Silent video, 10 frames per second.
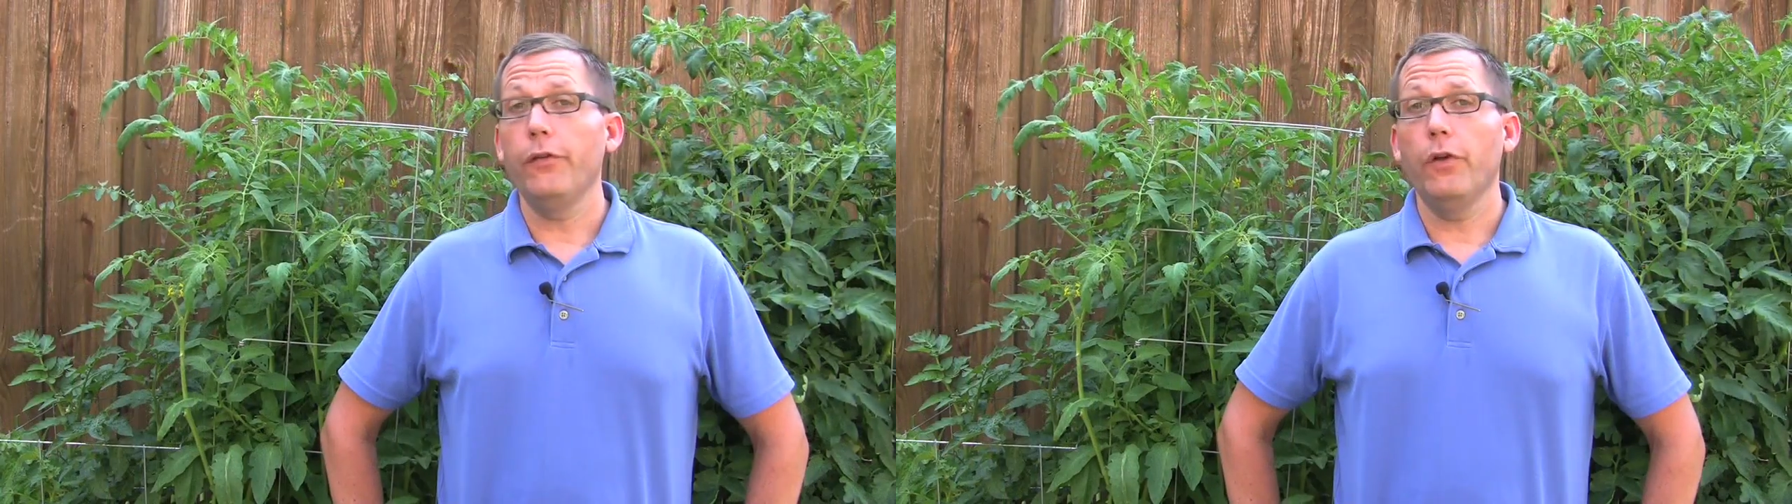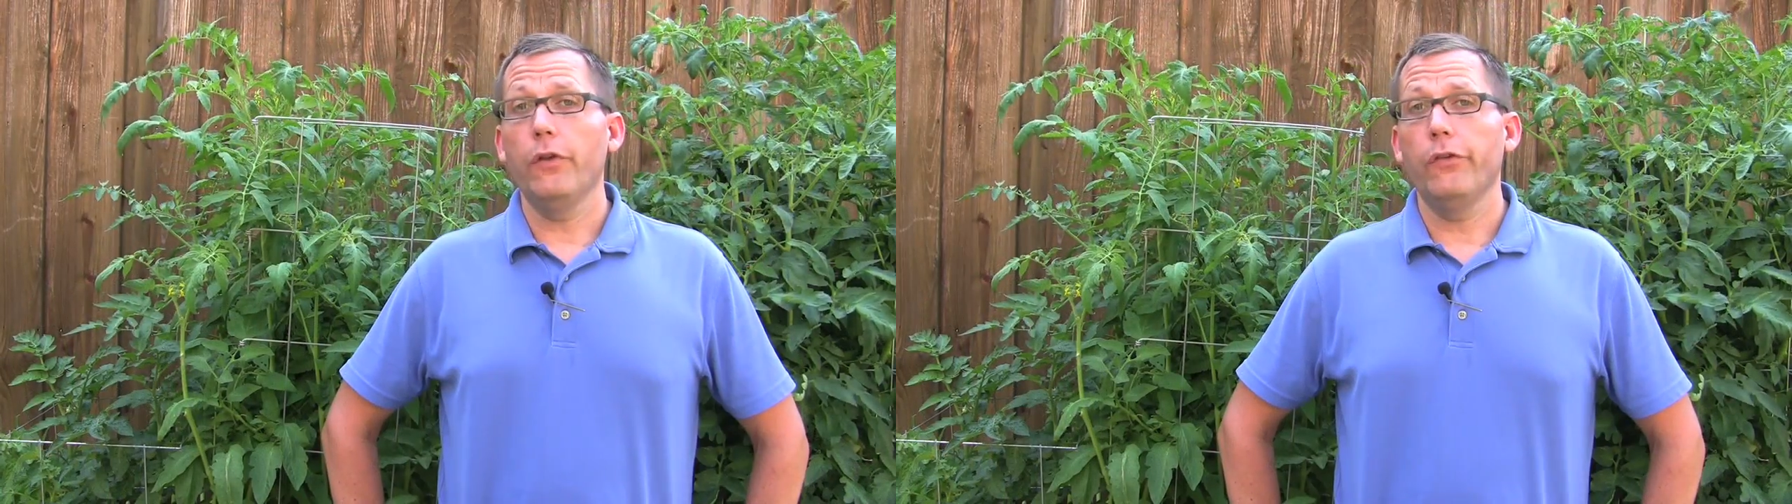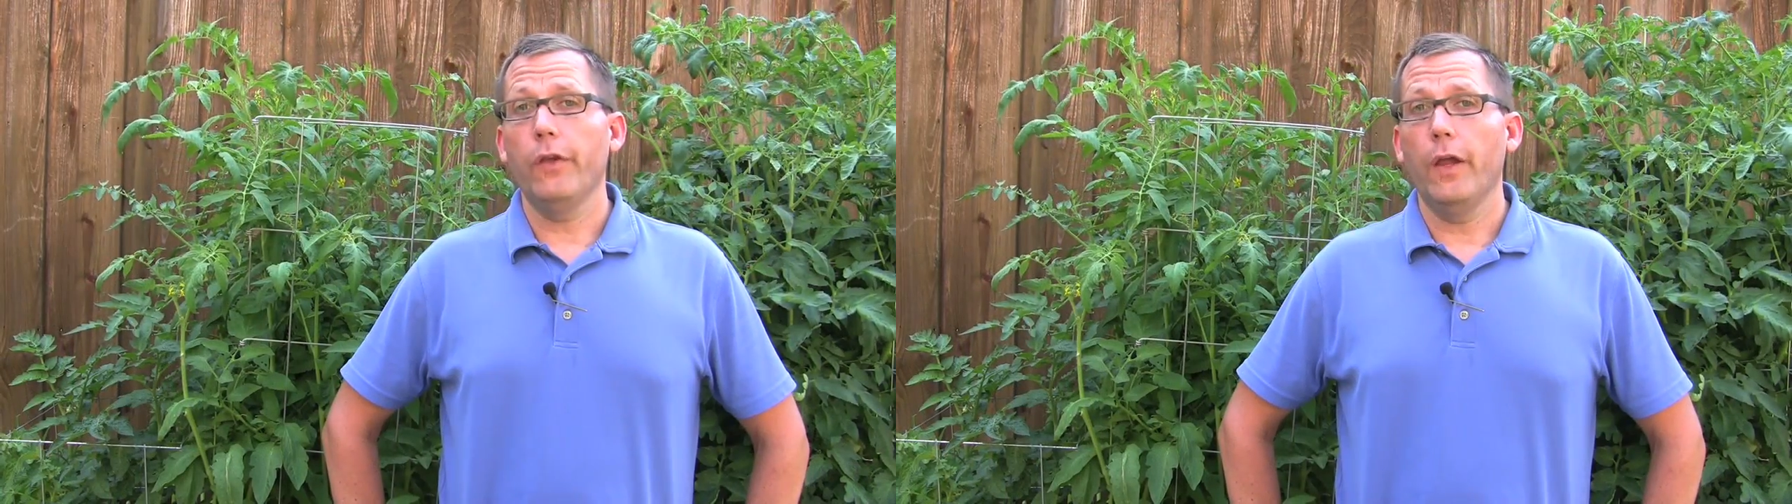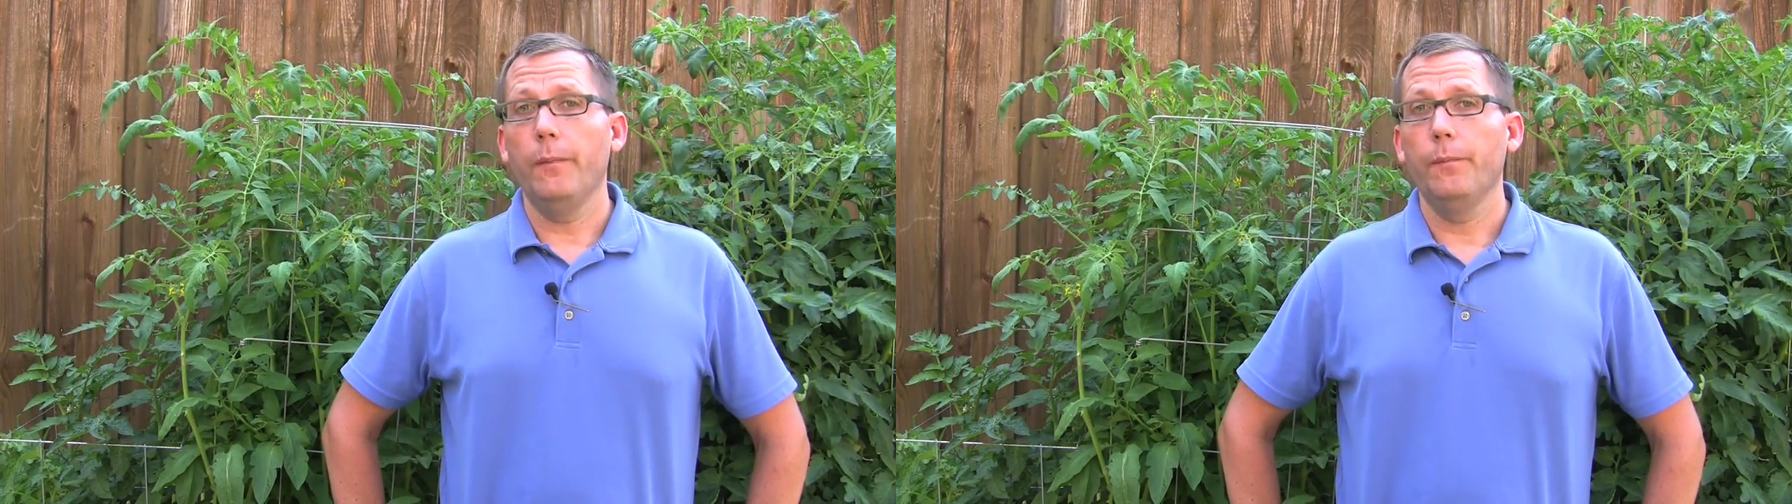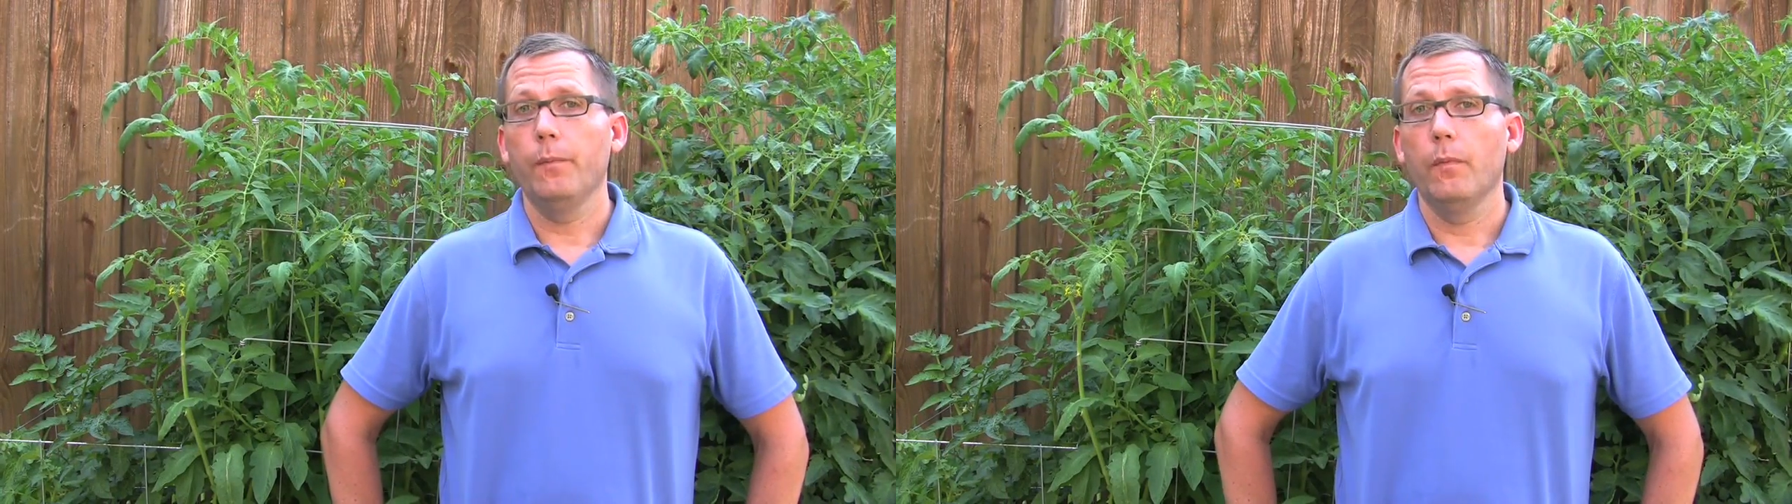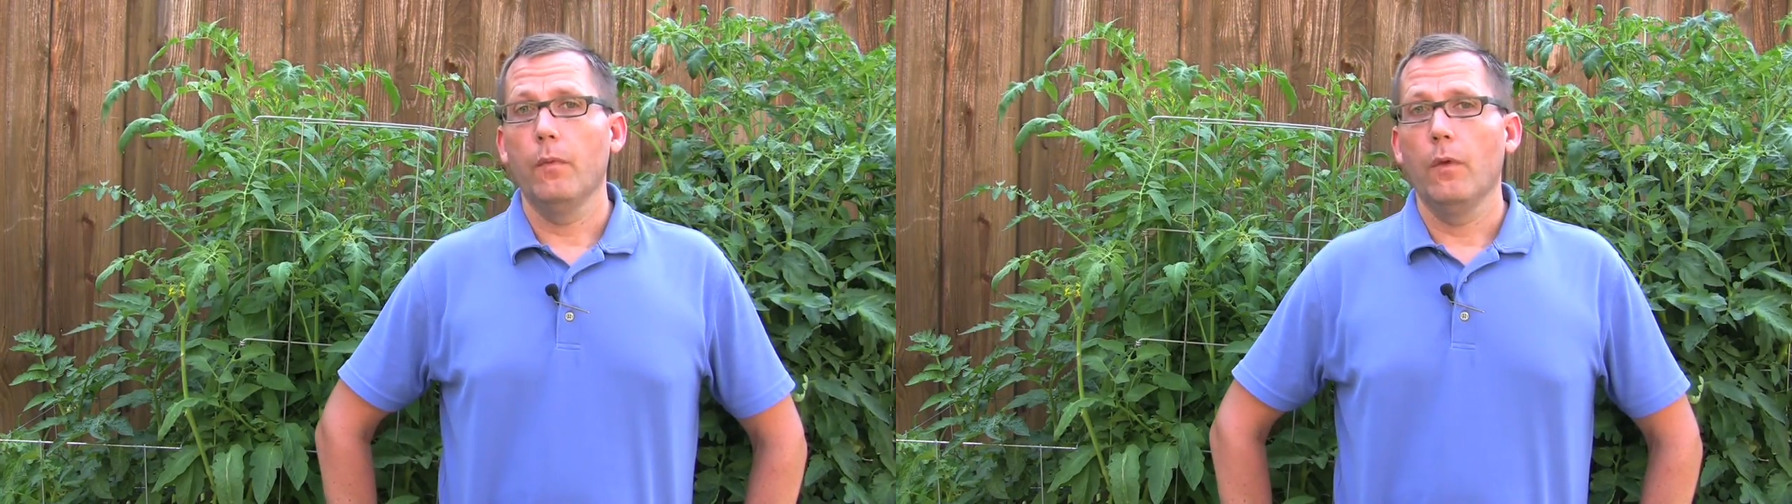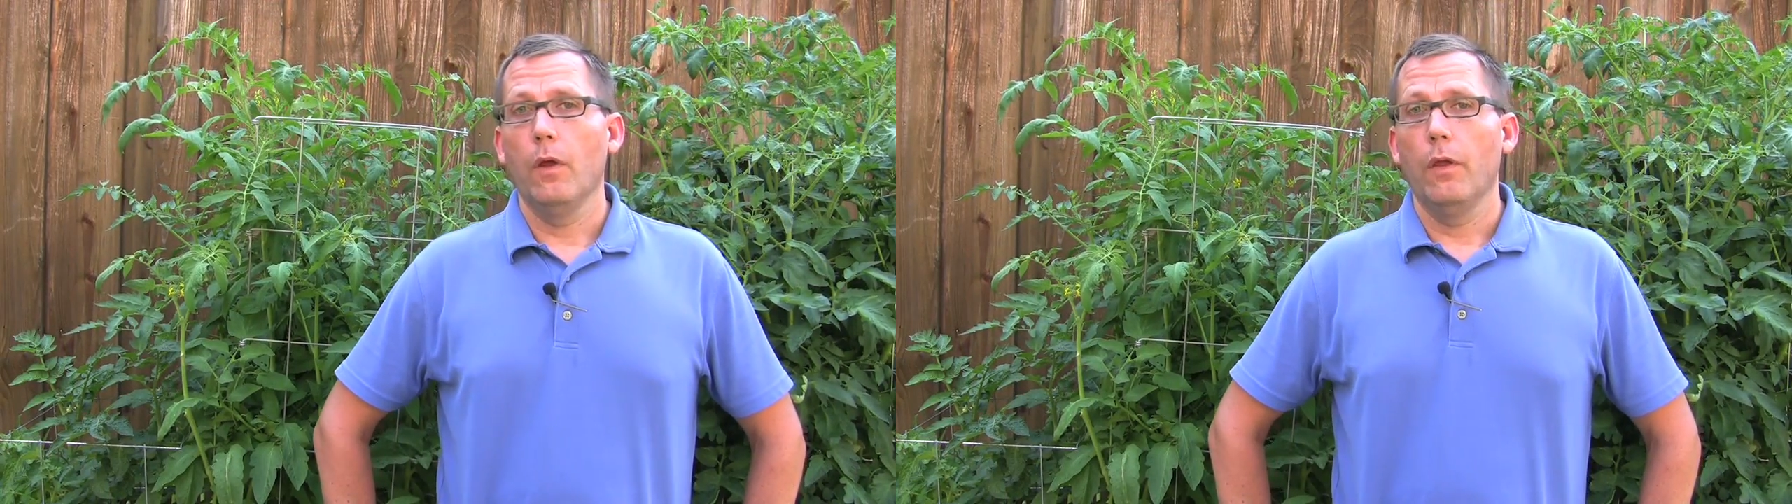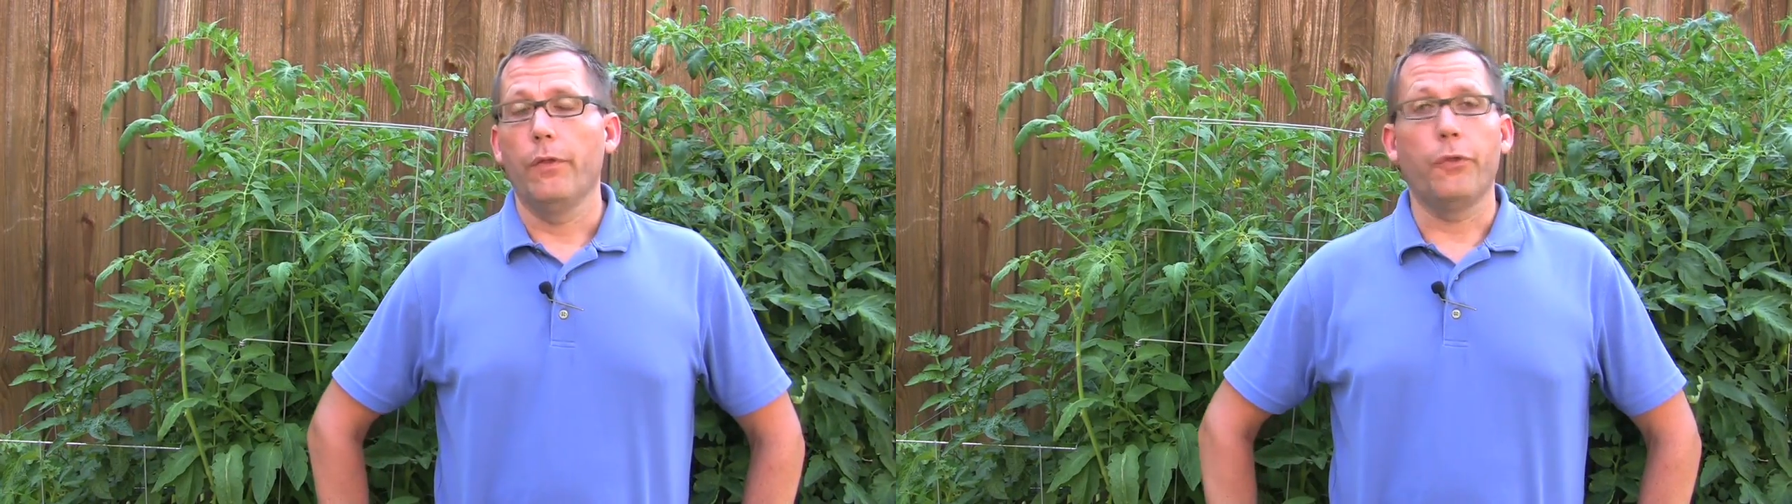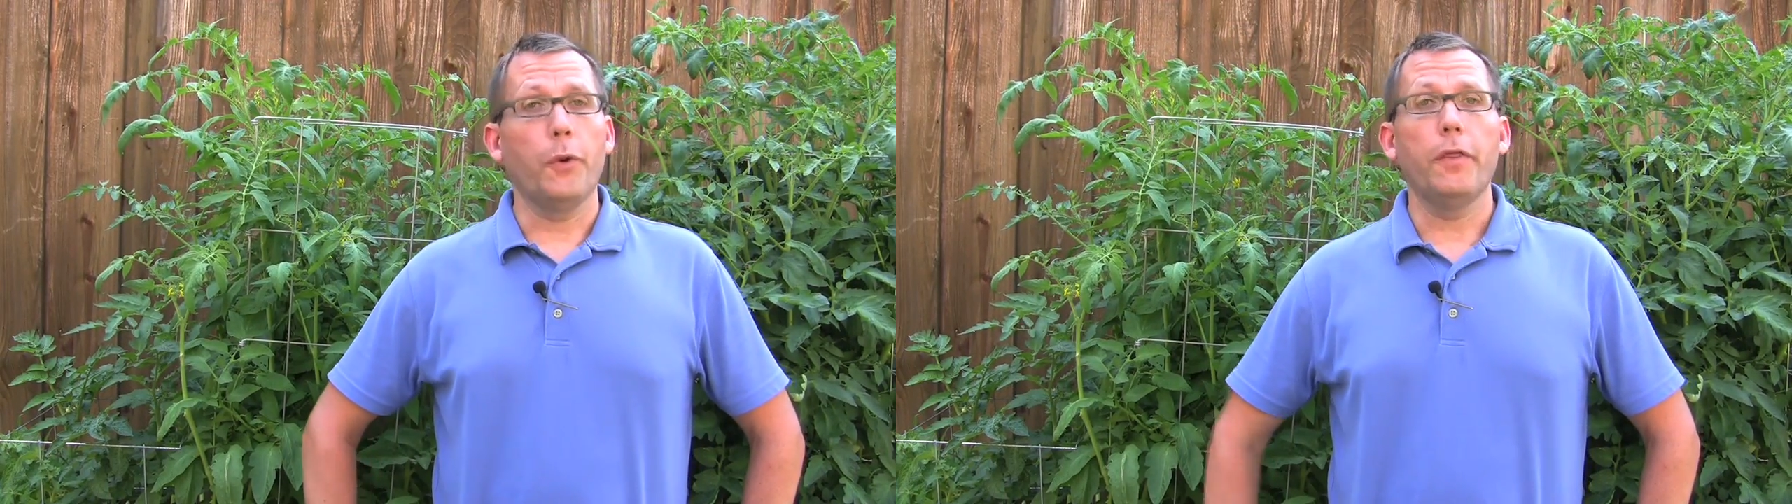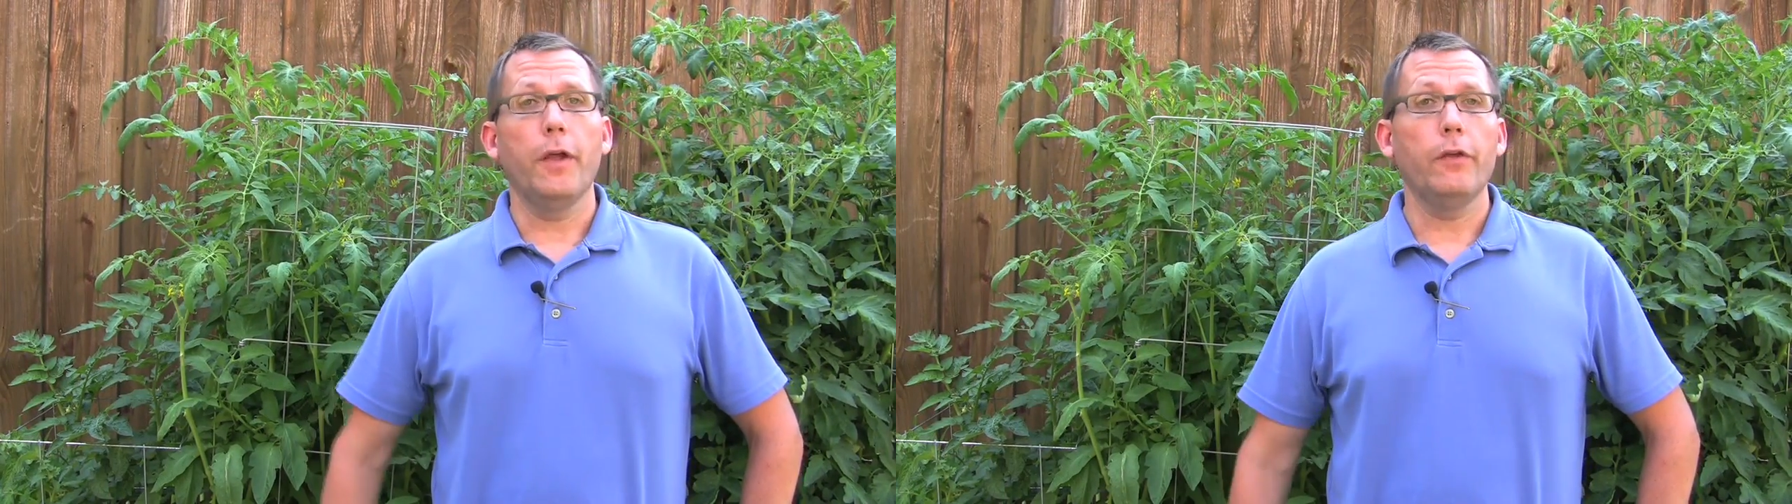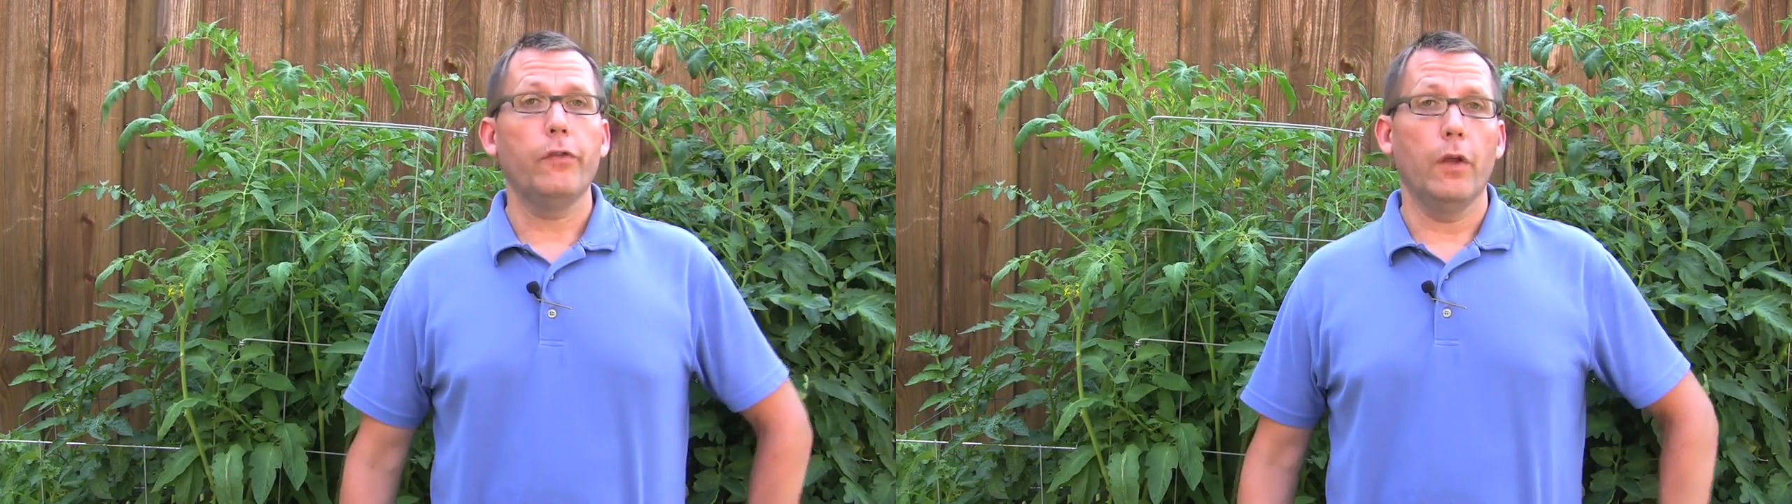as you can see, the 3 things